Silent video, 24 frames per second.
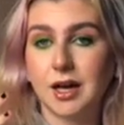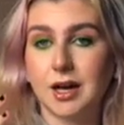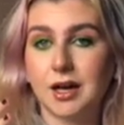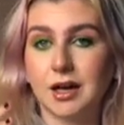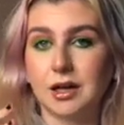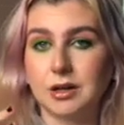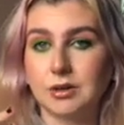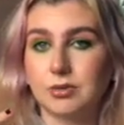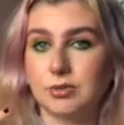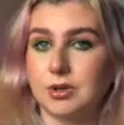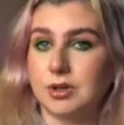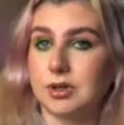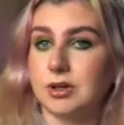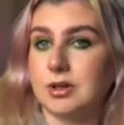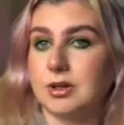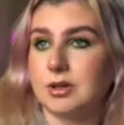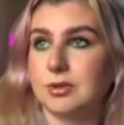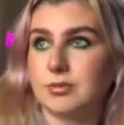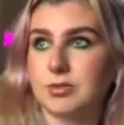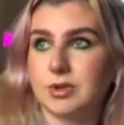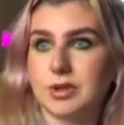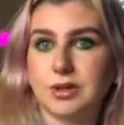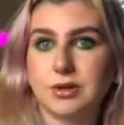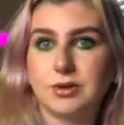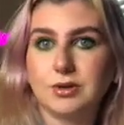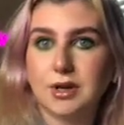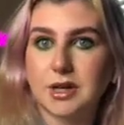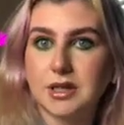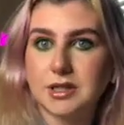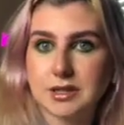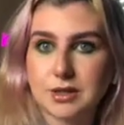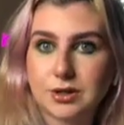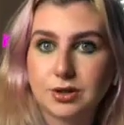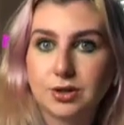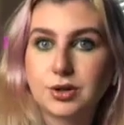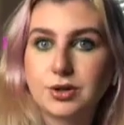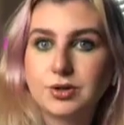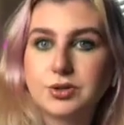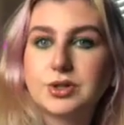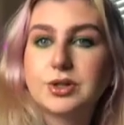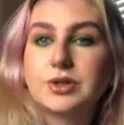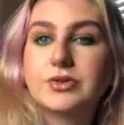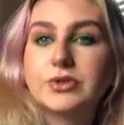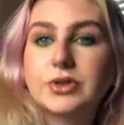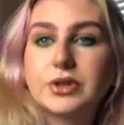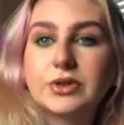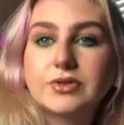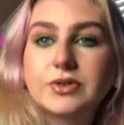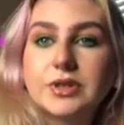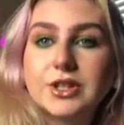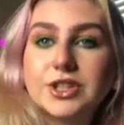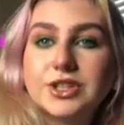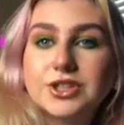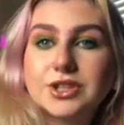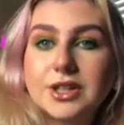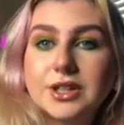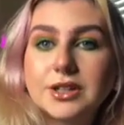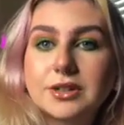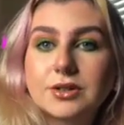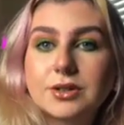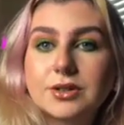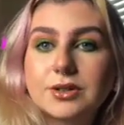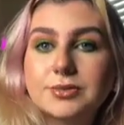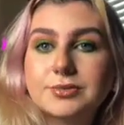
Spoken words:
I will bring you guys in closer for the finished look.